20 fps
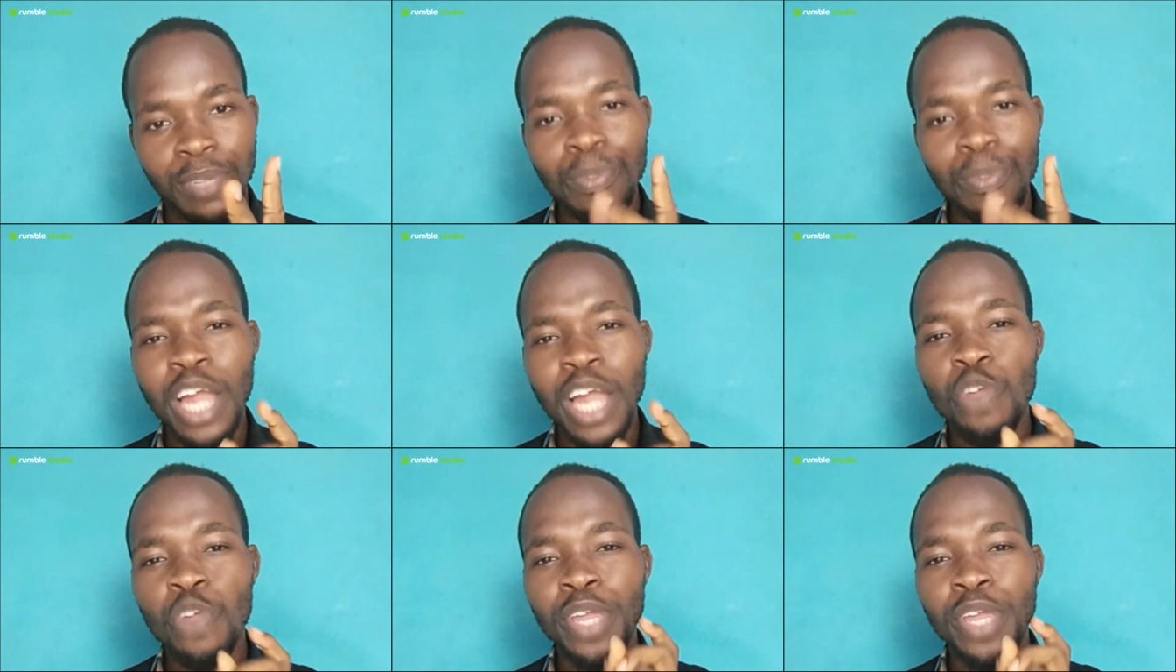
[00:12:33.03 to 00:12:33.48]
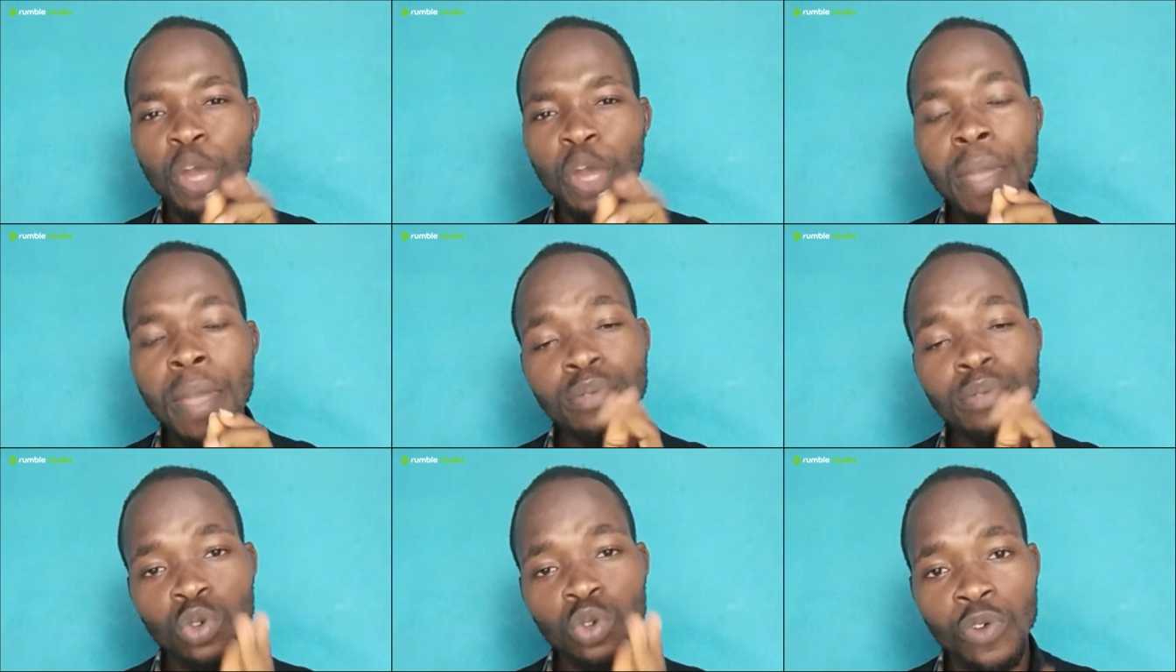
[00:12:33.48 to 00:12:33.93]
and you may not
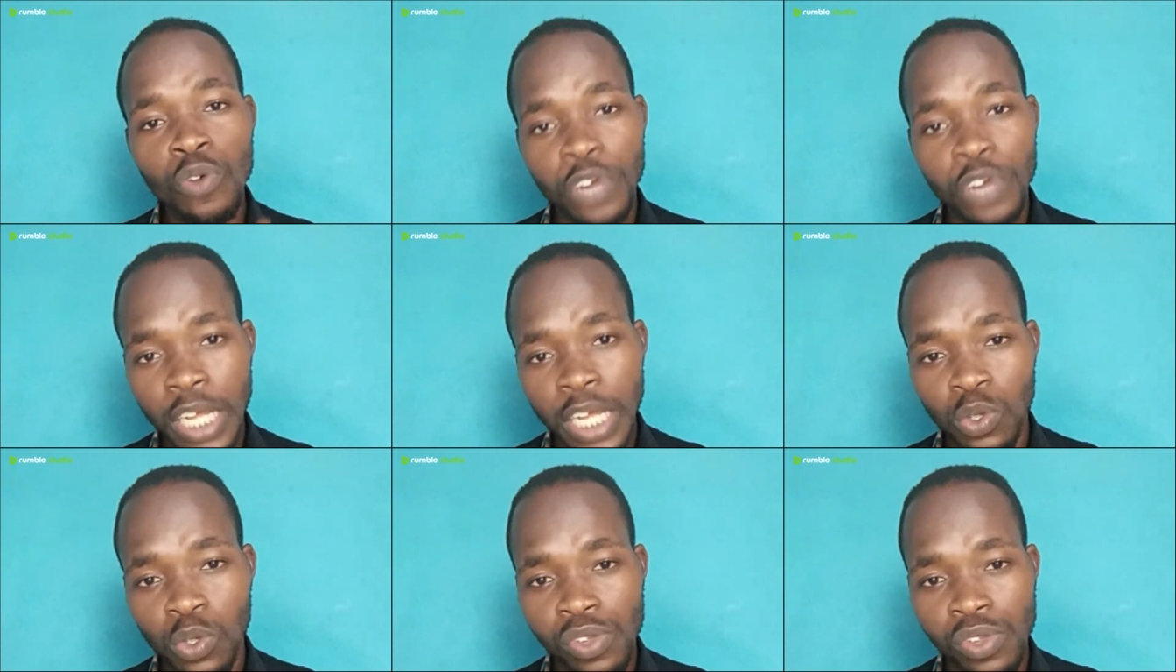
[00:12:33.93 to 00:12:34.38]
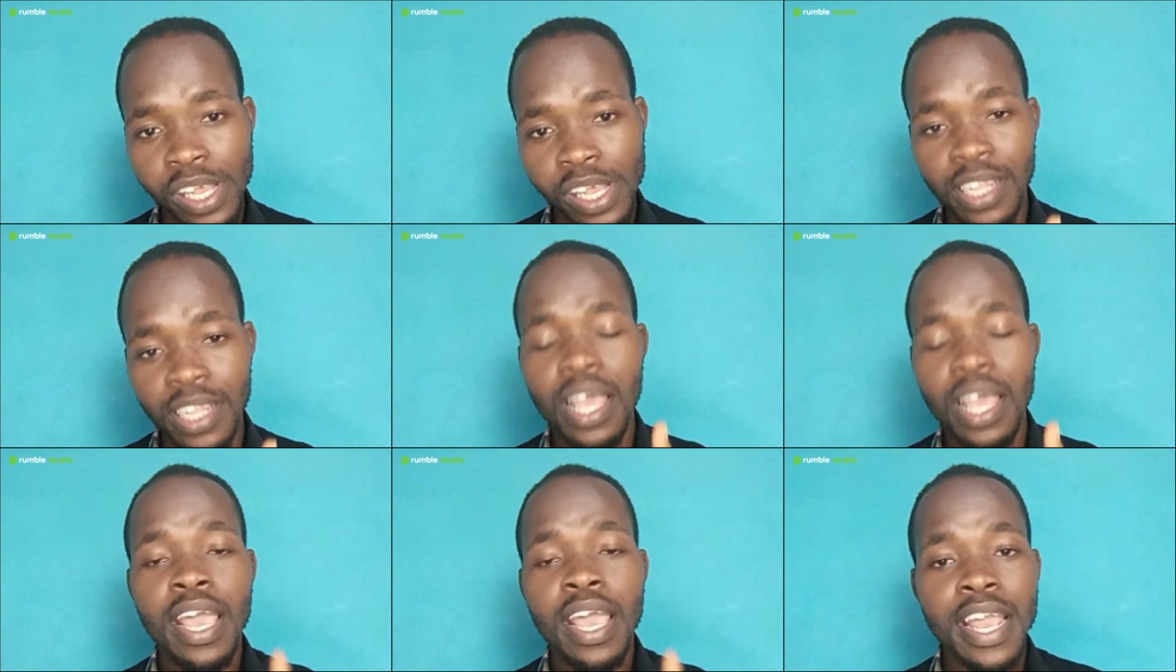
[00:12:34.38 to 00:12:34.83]
be able to go for that two
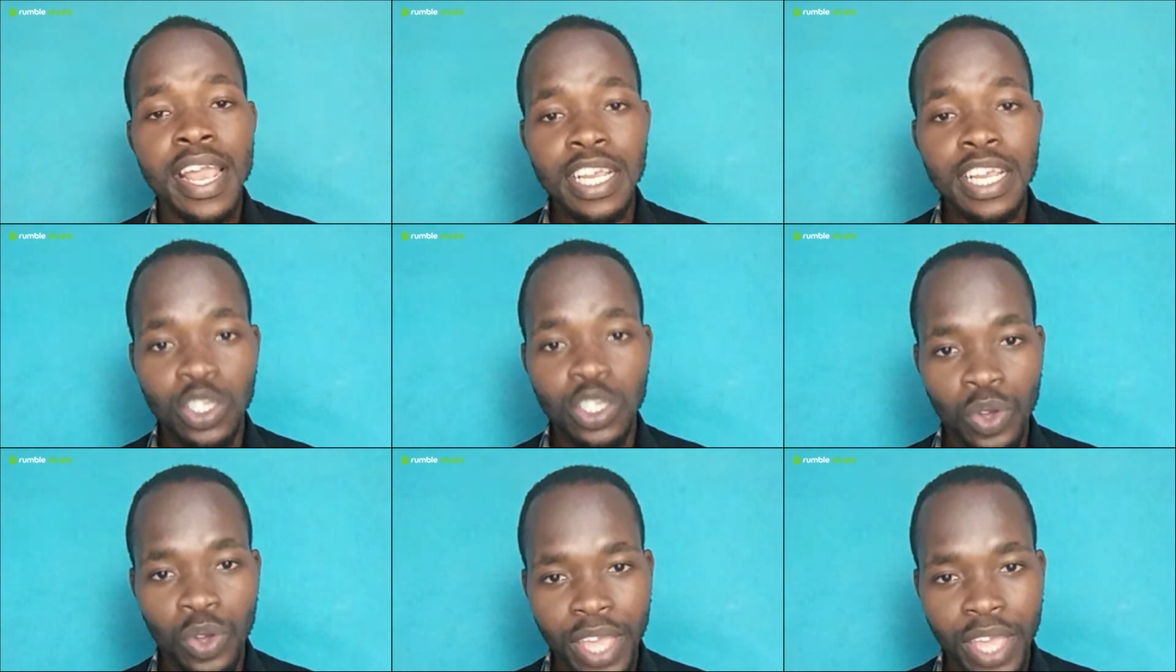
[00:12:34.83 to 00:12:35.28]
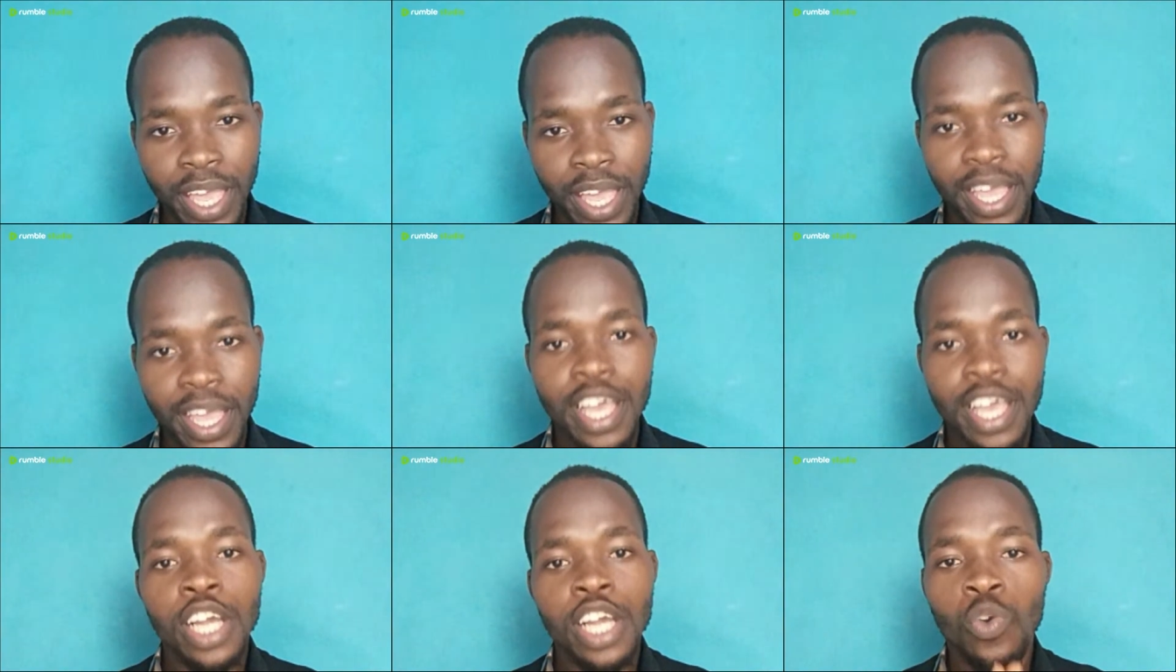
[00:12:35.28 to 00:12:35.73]
set. Is
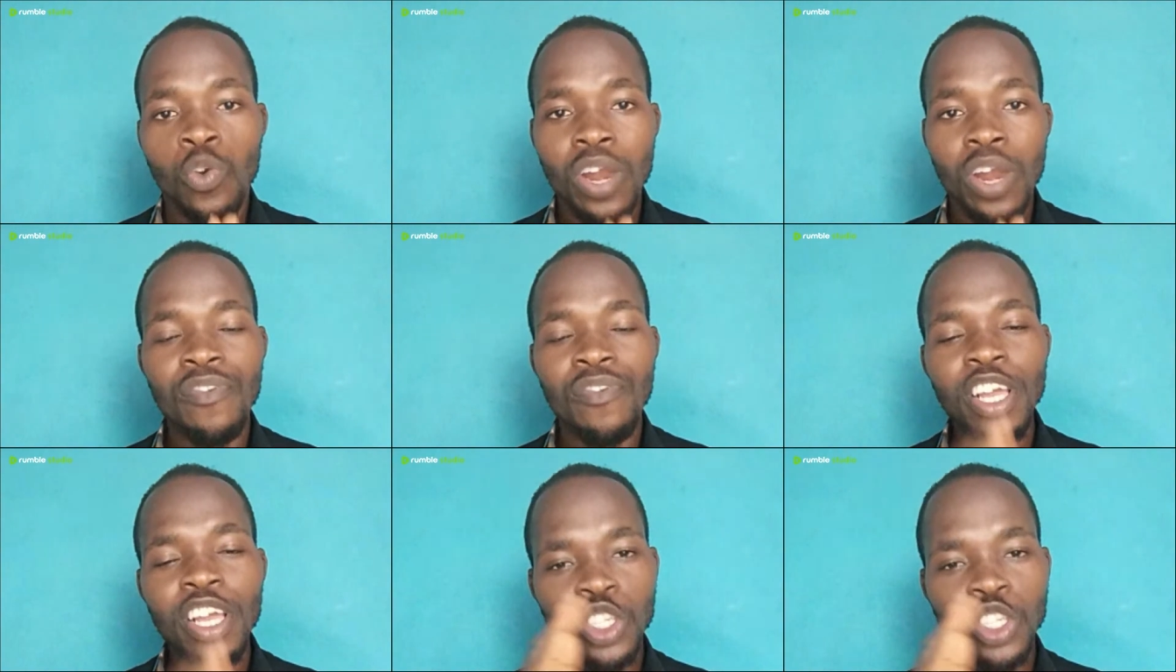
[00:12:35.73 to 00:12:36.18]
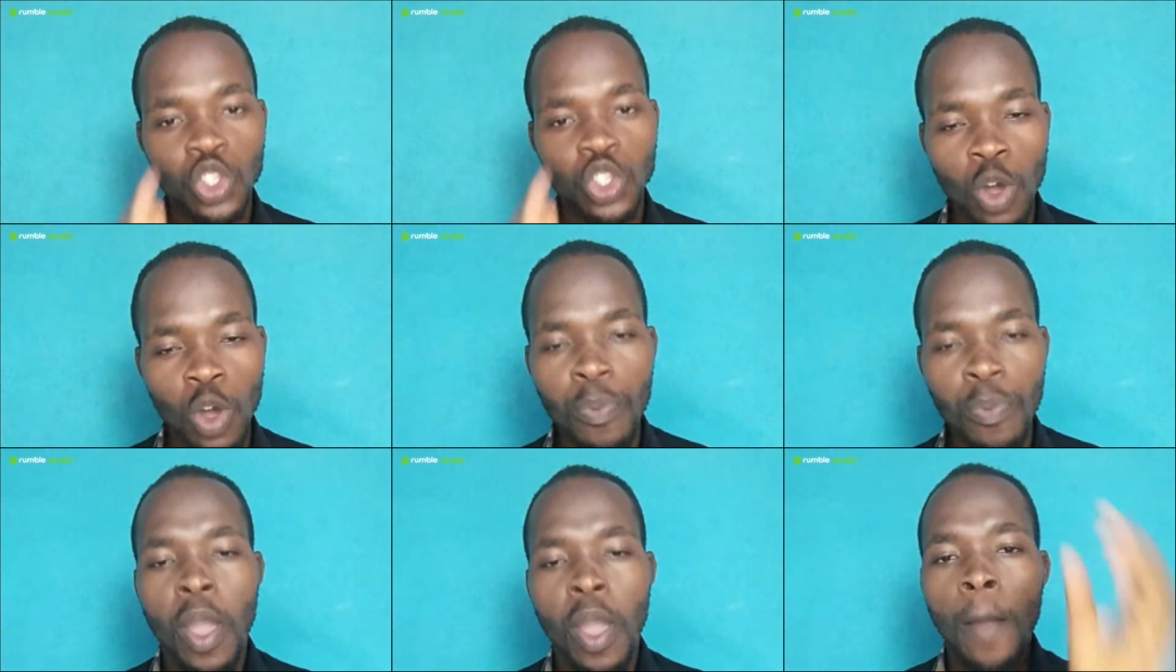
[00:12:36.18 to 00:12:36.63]
okay. Whatever you
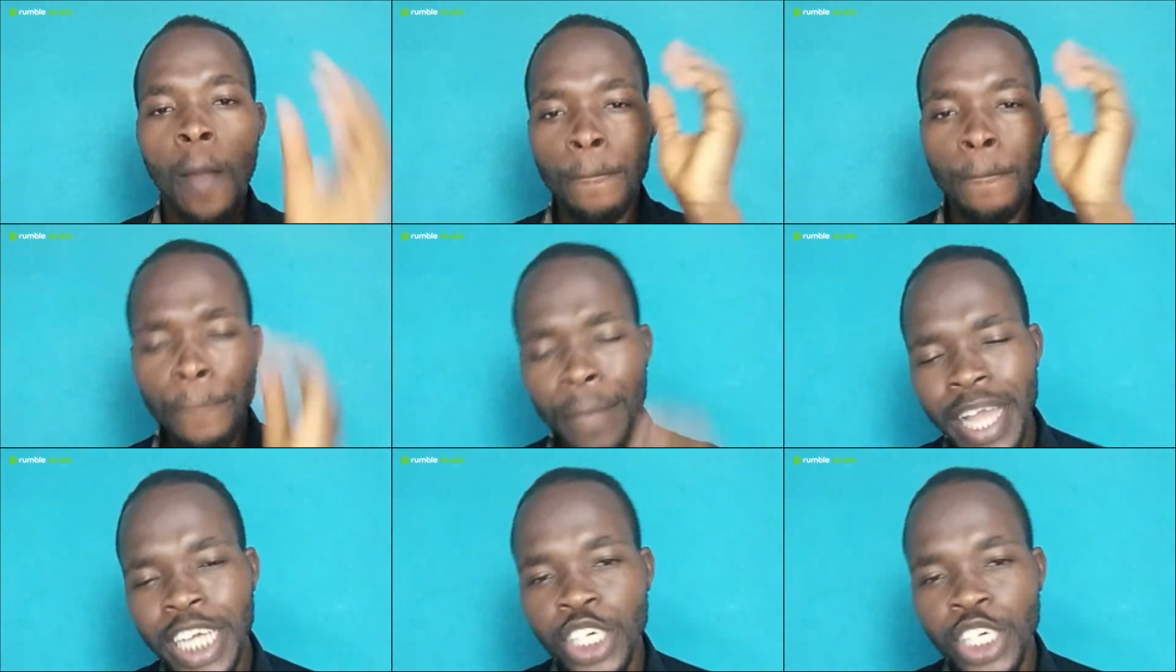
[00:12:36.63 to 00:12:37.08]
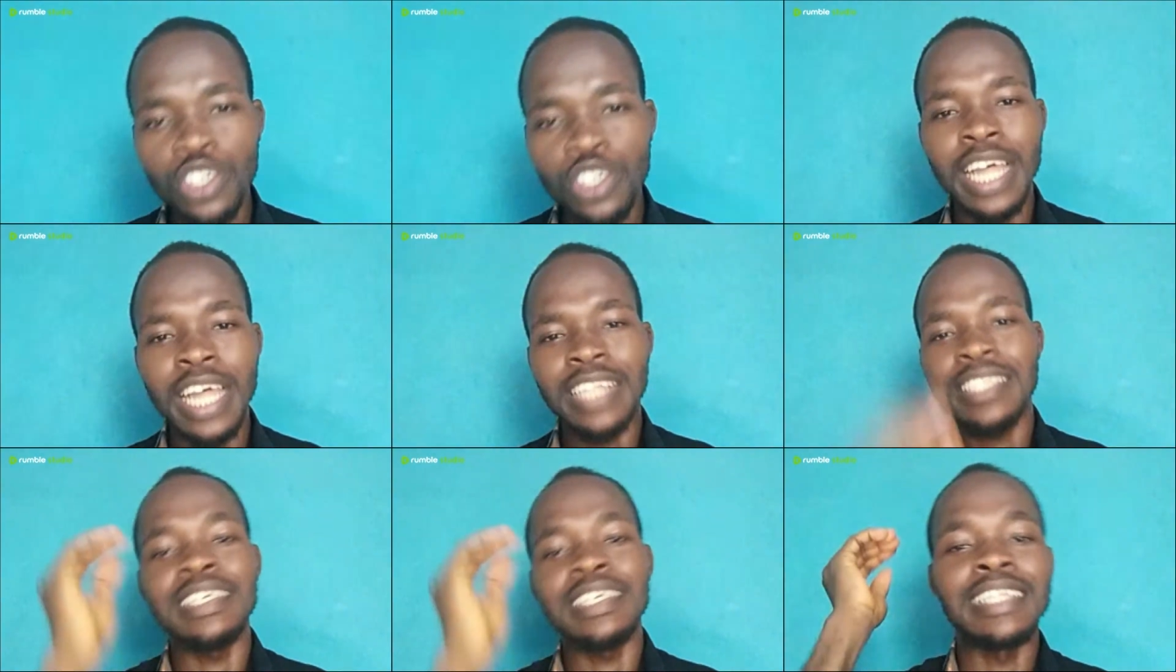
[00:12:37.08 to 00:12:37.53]
stop, make sure
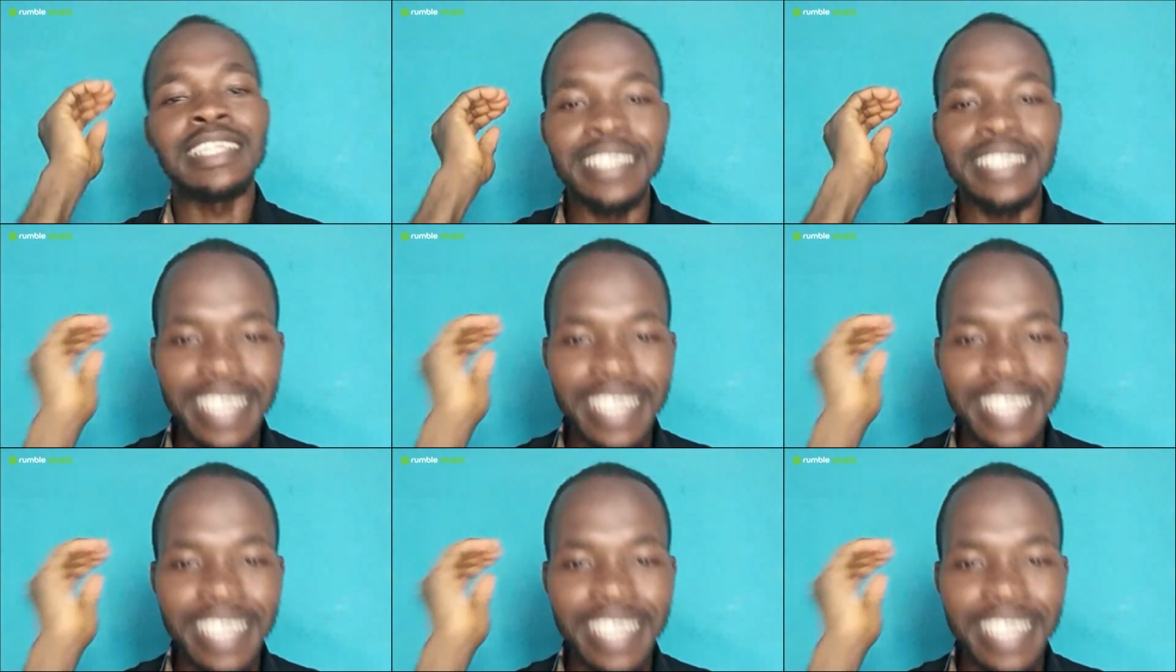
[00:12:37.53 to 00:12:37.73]
that